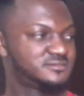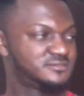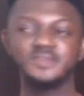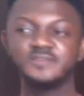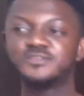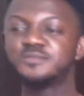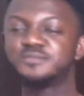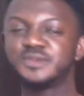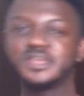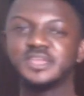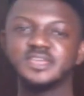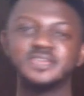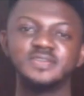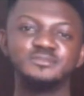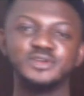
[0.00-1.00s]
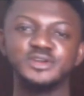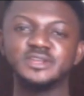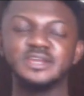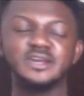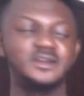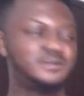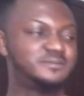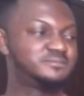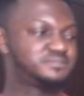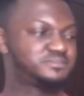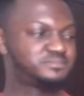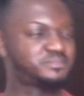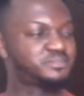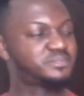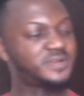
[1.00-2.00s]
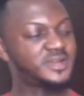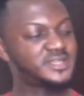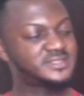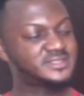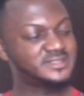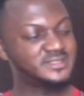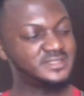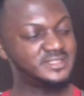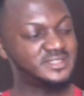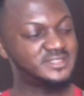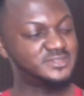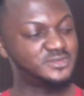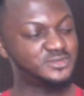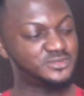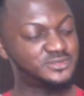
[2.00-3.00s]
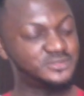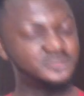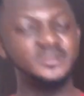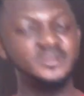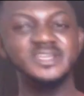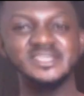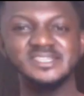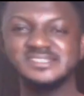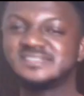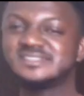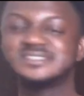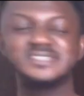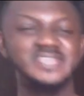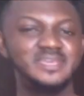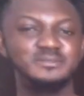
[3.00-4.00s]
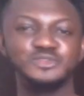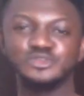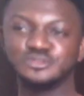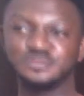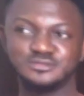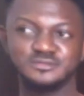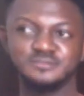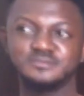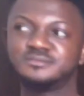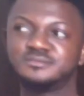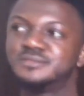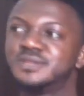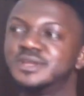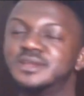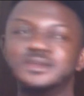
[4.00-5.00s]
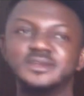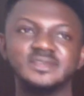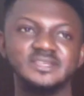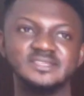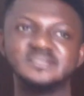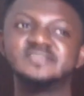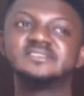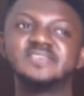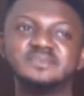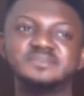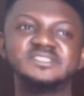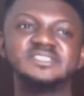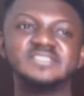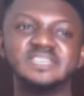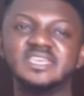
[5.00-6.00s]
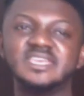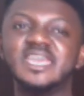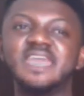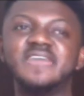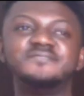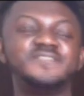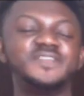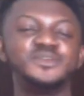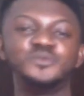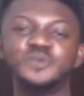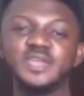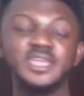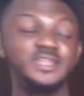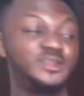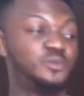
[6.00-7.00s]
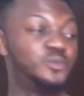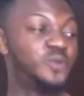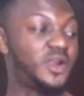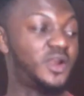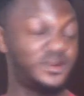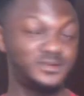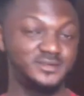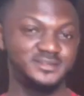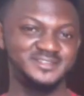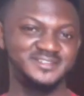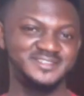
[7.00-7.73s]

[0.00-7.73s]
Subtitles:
If you bring a keyboard now and press this note, it's the same note, it's the same C everywhere in the world.